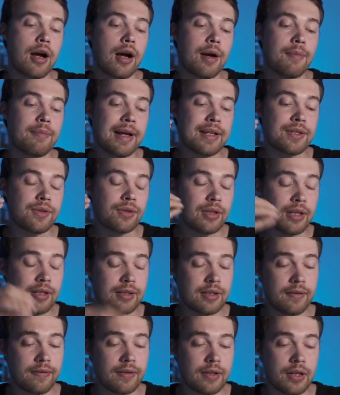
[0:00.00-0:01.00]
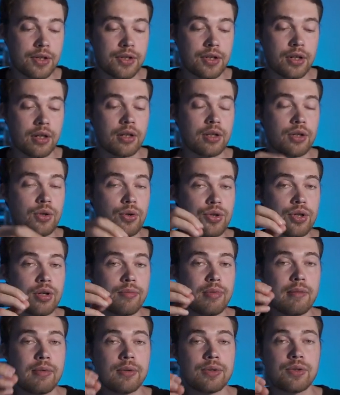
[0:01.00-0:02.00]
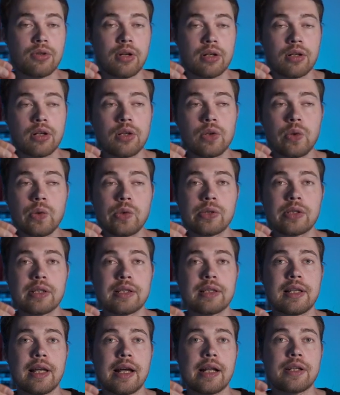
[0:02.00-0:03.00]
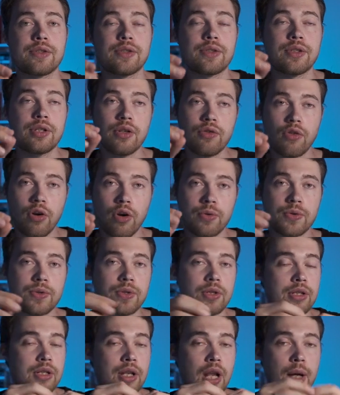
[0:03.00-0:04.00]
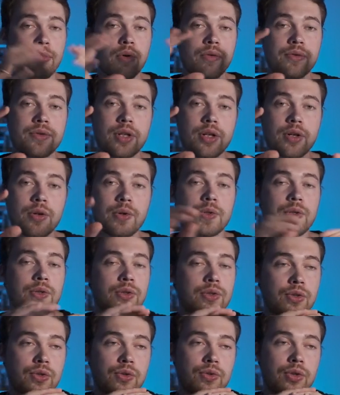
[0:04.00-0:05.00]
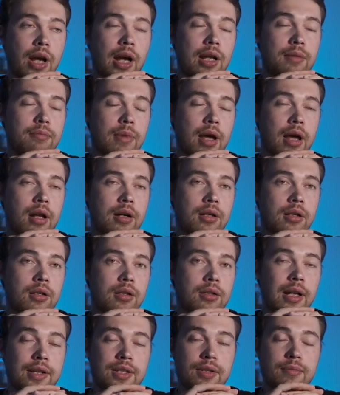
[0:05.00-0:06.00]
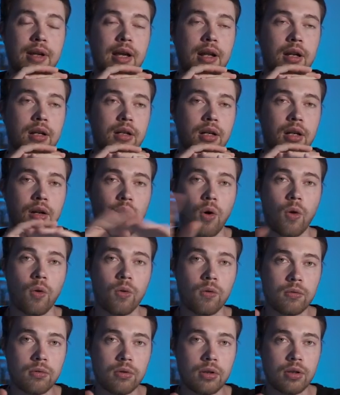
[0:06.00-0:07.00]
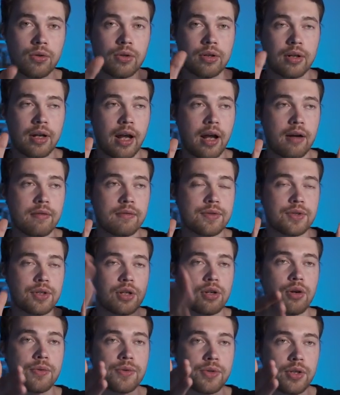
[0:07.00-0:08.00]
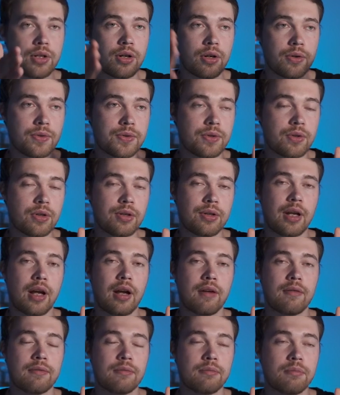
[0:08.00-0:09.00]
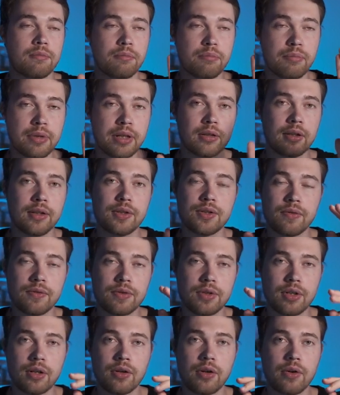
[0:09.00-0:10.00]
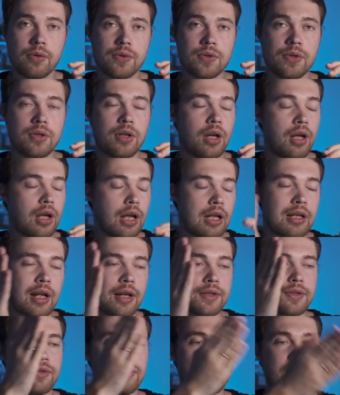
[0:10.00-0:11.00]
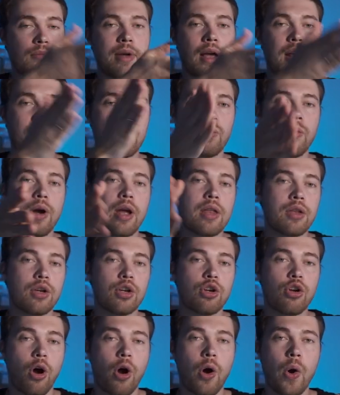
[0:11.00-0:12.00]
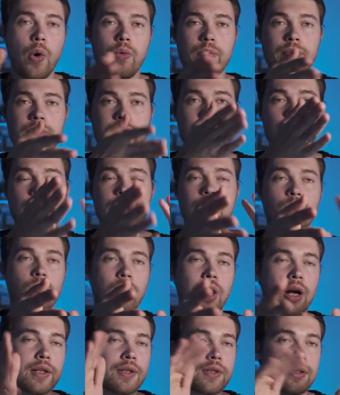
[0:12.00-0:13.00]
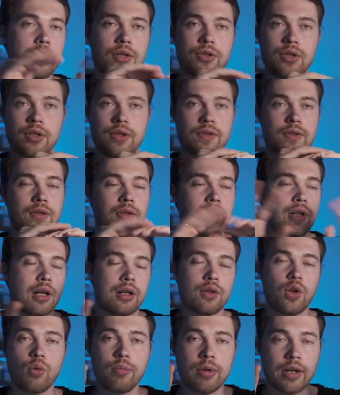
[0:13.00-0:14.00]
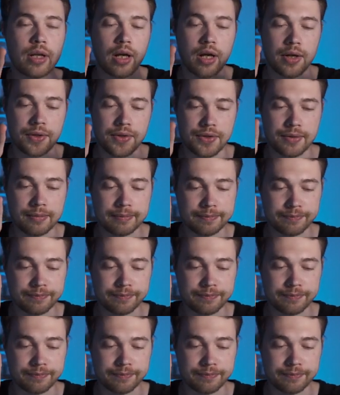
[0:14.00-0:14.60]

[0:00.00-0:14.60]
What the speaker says: based on this definition, you should be able to conclude that zeros, number of zeros, do not matter, doesn't matter at all. You can have 0 zeros, you can have billions of zeros. It doesn't really matter where they go between ones. It just that nobody cares.